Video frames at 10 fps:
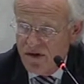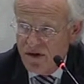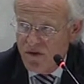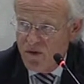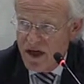
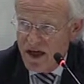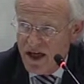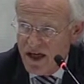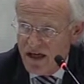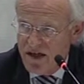On the one
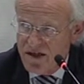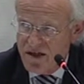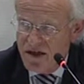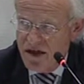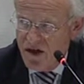hand,
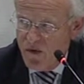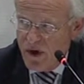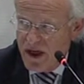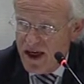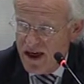
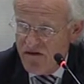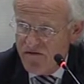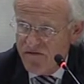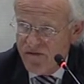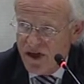we have